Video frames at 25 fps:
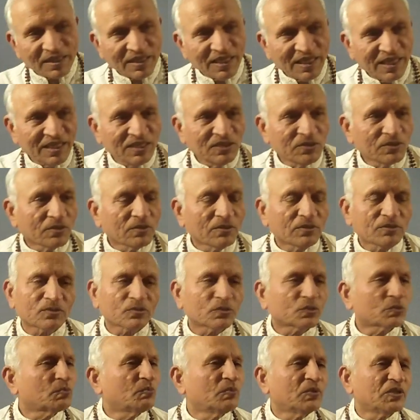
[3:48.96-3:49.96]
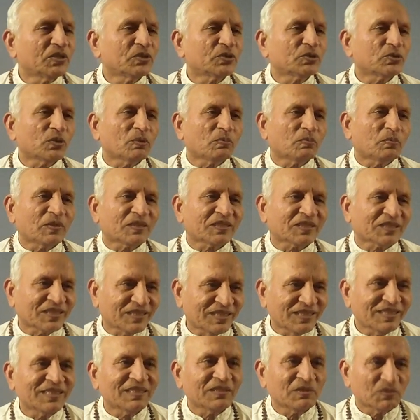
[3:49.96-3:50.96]
And you go to spiritual person.
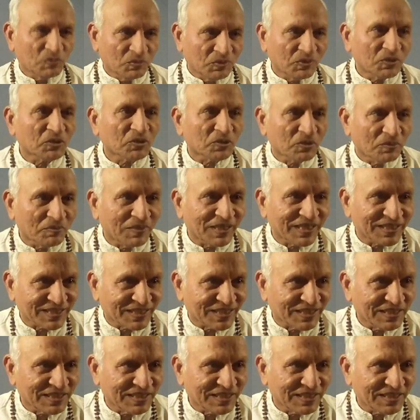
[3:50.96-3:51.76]
Spiritual master,